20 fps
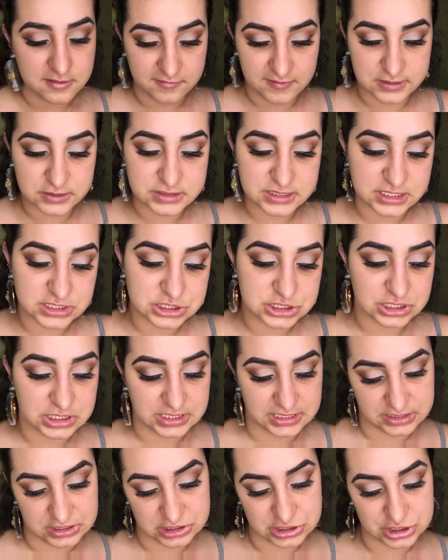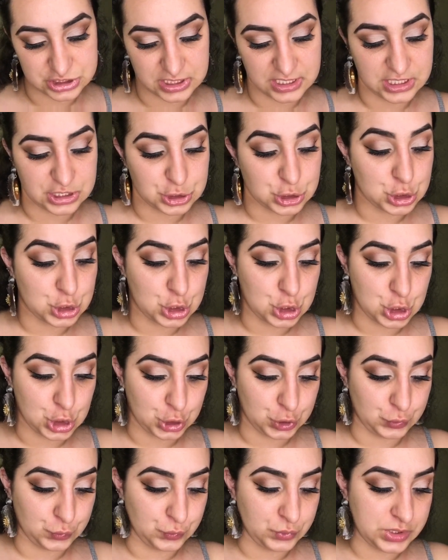foundation in the shade
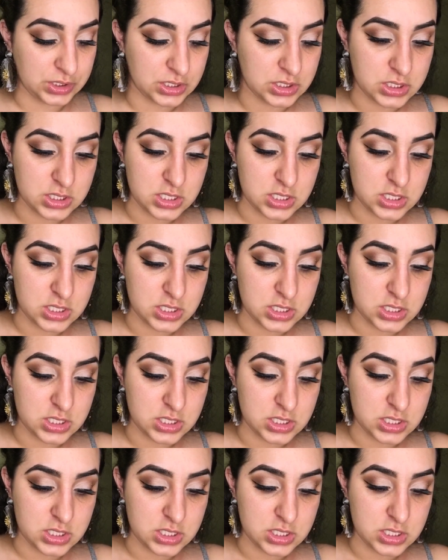Nude.